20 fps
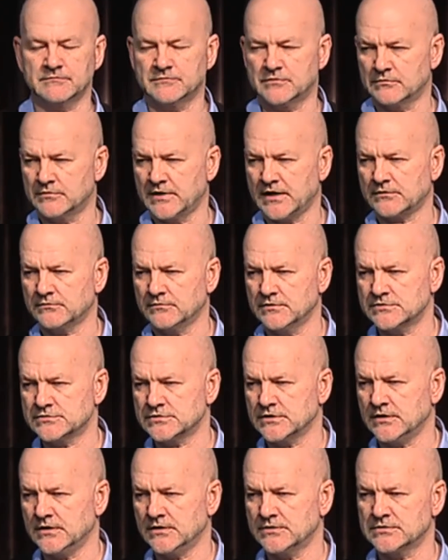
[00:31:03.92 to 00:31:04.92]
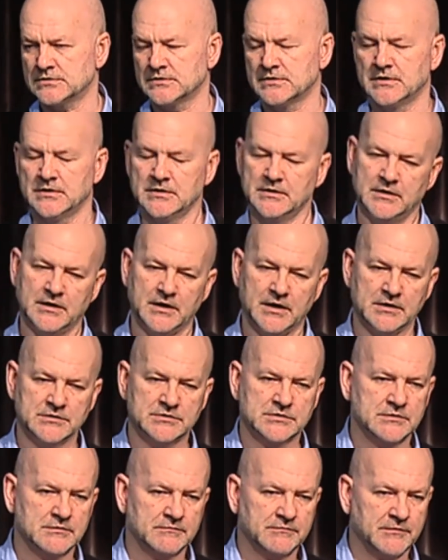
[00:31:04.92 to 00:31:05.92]
of direct recharge
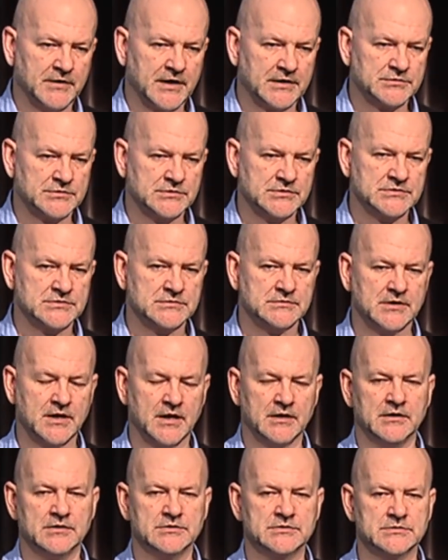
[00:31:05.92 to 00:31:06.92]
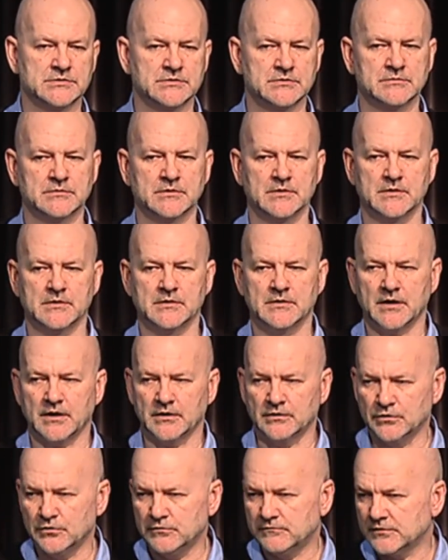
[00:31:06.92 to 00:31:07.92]
into the fractures and into
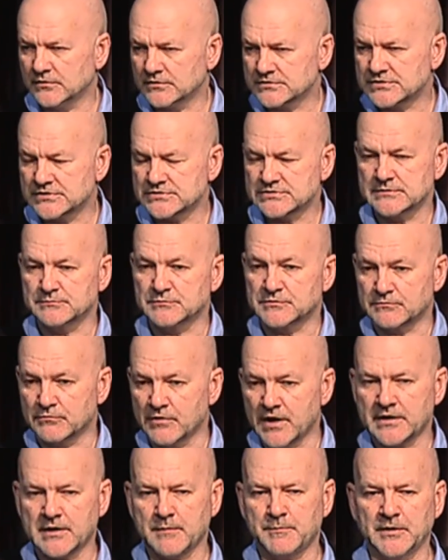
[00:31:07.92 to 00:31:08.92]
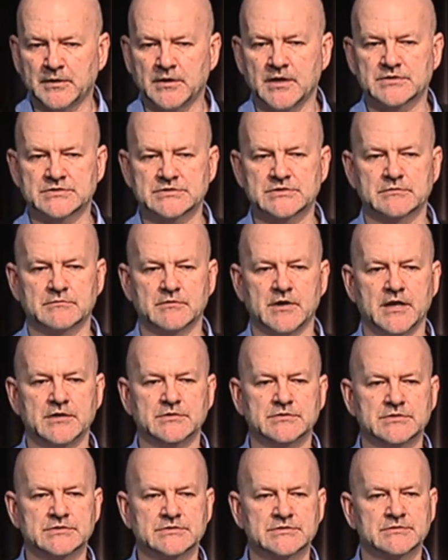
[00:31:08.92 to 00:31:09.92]
alluvial systems right up against the
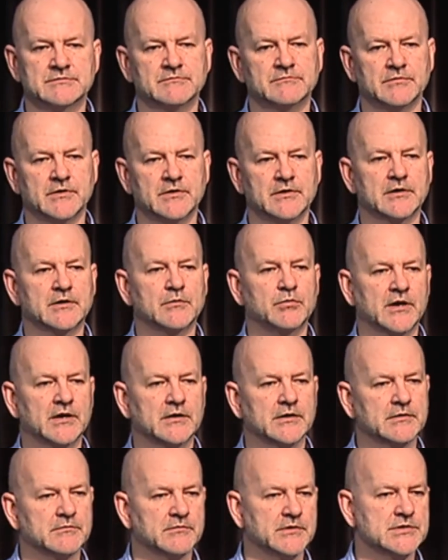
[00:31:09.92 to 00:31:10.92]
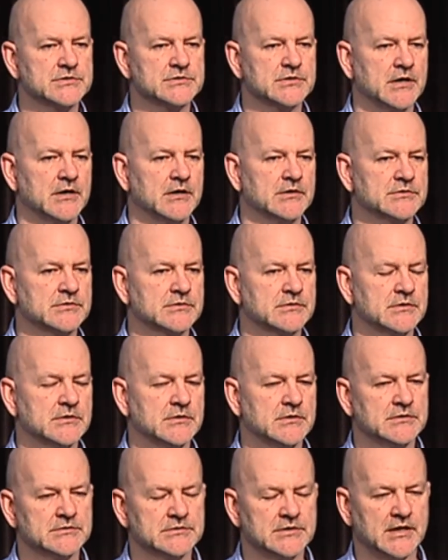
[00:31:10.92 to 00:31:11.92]
ranges, very quickly recharged.
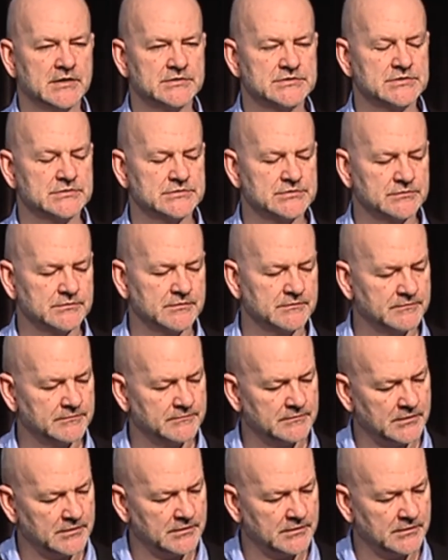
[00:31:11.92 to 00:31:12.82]
That's the sort of,